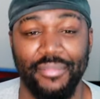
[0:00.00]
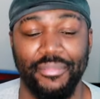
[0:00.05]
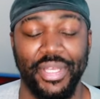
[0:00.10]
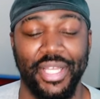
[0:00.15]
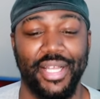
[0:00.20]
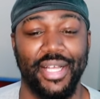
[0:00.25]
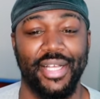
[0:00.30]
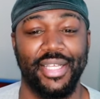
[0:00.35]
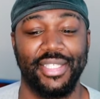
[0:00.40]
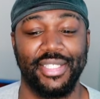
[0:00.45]

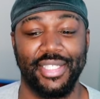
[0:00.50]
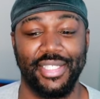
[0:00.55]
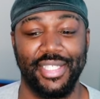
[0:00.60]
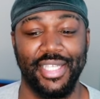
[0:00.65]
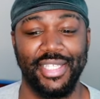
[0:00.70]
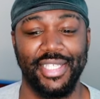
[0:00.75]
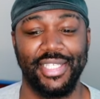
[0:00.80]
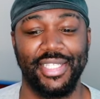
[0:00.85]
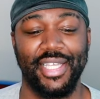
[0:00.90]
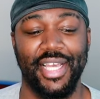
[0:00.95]
because
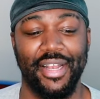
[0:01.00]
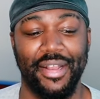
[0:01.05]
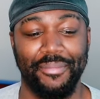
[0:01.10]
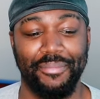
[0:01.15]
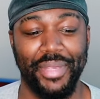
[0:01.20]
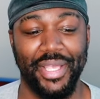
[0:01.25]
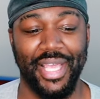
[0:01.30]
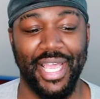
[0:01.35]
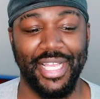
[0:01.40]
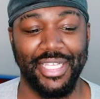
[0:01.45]
this is going to
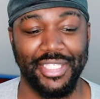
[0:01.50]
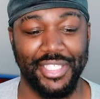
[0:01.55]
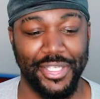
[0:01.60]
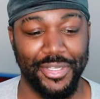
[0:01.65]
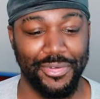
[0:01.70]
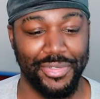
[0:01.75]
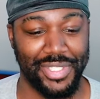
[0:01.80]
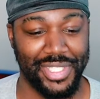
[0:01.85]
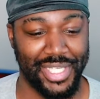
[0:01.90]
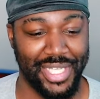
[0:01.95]
be a
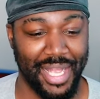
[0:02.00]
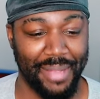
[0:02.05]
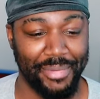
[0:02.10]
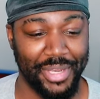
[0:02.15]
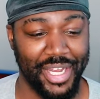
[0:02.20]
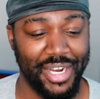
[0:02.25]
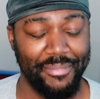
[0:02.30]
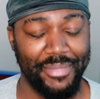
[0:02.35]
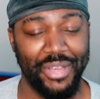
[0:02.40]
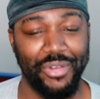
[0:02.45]
doozy. I'm
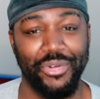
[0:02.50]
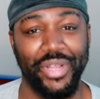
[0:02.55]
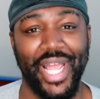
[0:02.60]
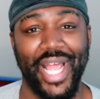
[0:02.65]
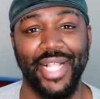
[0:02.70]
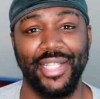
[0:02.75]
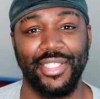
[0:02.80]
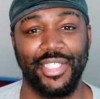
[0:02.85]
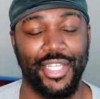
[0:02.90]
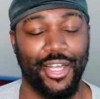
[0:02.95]
going to be
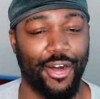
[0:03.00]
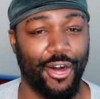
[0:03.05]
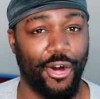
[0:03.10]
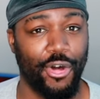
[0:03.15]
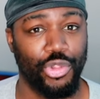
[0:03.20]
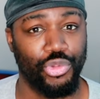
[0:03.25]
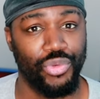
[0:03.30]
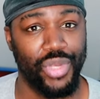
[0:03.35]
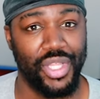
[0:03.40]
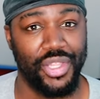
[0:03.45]
reacting to
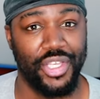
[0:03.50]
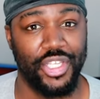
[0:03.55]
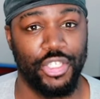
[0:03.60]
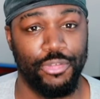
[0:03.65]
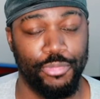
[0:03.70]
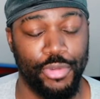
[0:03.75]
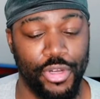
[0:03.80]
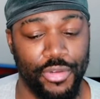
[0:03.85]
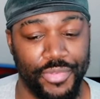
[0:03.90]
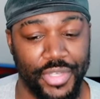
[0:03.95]
all three of these
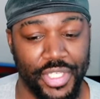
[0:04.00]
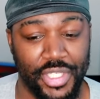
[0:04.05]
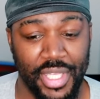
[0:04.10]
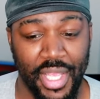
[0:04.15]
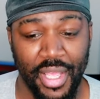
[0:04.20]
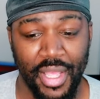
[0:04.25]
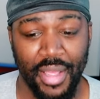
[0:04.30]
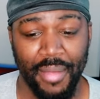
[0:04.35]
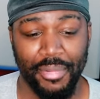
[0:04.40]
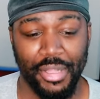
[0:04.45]
movies.
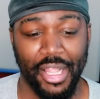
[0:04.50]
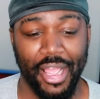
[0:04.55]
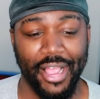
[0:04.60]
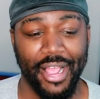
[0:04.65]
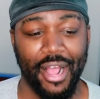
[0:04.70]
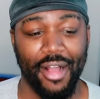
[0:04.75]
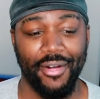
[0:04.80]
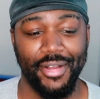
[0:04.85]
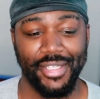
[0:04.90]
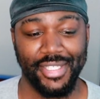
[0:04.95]
But like
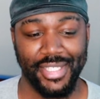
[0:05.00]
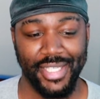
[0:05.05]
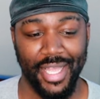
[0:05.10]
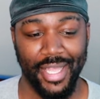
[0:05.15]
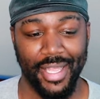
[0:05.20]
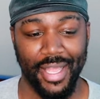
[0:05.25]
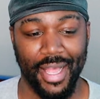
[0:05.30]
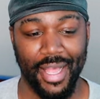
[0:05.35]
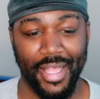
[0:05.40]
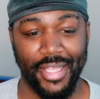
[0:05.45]
I always say,
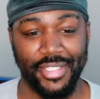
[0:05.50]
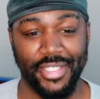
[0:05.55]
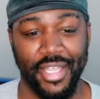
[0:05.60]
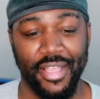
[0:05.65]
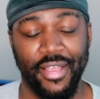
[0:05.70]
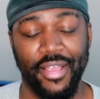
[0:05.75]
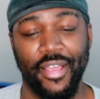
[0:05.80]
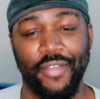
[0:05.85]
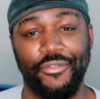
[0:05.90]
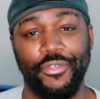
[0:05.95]
guys,
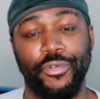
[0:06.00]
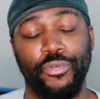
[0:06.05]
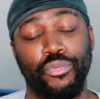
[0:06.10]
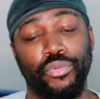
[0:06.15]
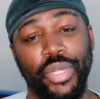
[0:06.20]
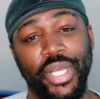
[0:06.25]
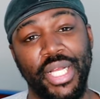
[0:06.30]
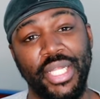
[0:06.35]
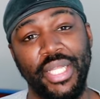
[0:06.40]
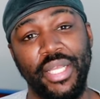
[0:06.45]
if you
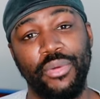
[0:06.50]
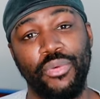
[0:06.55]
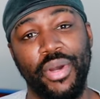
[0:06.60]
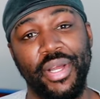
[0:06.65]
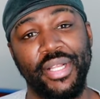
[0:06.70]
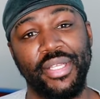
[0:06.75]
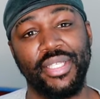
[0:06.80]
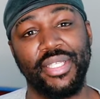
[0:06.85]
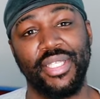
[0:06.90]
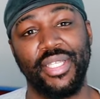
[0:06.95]
really
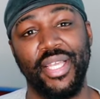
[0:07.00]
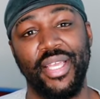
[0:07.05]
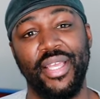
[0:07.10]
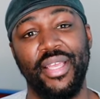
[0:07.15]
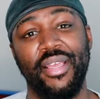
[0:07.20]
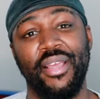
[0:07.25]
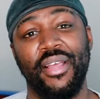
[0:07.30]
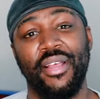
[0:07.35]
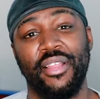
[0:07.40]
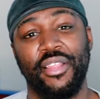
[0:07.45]
want to
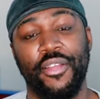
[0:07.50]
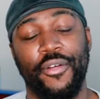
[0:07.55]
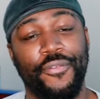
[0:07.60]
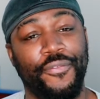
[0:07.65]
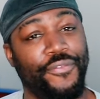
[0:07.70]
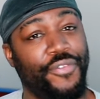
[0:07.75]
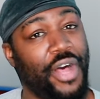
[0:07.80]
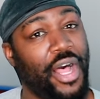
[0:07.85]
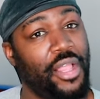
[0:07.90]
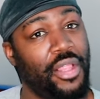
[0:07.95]
see the
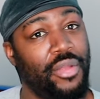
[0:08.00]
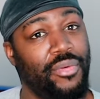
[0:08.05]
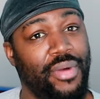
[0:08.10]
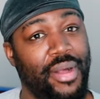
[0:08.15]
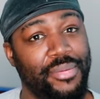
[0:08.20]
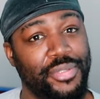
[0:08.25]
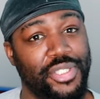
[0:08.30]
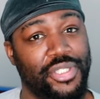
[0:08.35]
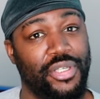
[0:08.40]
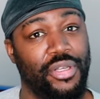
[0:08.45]
follow
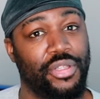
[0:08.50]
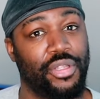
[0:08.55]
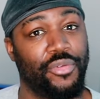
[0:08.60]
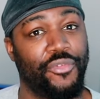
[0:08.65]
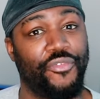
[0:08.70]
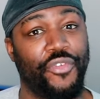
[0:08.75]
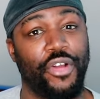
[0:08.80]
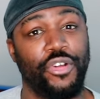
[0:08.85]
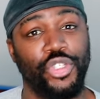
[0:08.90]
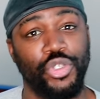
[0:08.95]
ups to the
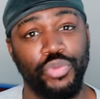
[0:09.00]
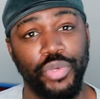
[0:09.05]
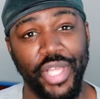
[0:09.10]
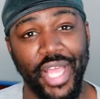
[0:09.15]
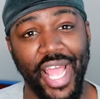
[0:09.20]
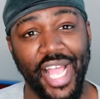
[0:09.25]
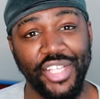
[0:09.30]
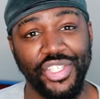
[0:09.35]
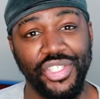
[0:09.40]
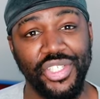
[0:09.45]
first
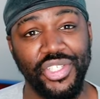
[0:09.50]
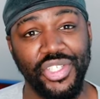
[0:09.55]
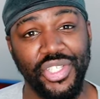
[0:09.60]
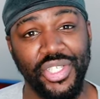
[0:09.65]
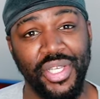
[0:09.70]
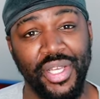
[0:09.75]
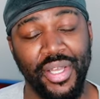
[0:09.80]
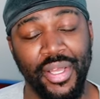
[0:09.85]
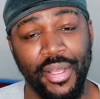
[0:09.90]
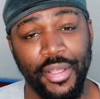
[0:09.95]

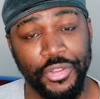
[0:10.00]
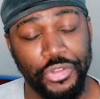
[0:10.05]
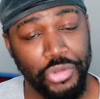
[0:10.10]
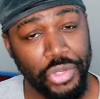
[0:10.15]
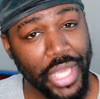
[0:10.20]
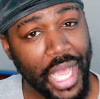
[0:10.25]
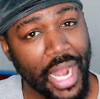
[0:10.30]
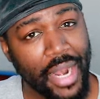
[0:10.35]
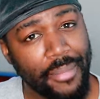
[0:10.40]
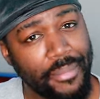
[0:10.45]
reactions, you
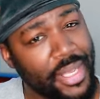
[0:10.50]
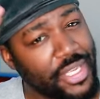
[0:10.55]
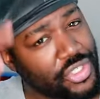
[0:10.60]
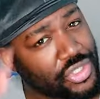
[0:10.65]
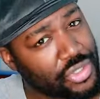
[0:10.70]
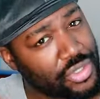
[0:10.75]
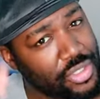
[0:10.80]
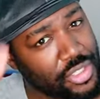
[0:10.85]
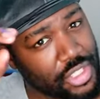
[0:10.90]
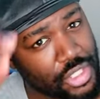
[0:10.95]
got to make
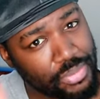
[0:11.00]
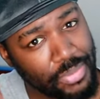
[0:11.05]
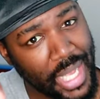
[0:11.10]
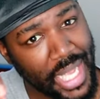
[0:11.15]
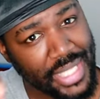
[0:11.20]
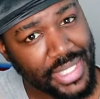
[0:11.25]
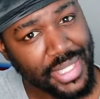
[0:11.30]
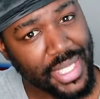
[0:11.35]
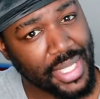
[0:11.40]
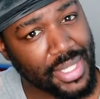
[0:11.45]
sure you
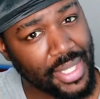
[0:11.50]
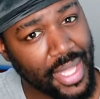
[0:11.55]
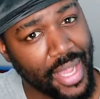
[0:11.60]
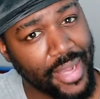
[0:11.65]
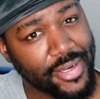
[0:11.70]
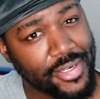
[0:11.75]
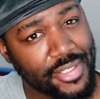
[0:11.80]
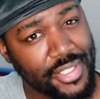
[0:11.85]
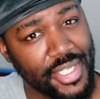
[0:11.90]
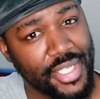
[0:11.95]
smash that
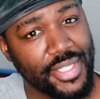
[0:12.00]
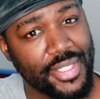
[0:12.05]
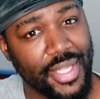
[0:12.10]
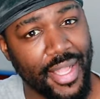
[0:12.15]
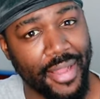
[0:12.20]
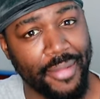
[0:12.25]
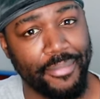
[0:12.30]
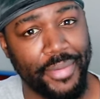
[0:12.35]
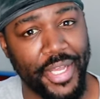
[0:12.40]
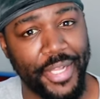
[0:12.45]
like or
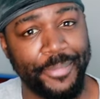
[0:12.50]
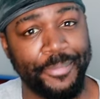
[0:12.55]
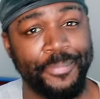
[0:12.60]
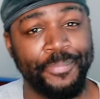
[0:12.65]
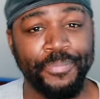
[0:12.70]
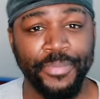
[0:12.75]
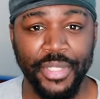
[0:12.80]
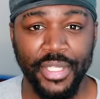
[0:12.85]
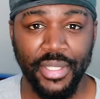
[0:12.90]
dislike button.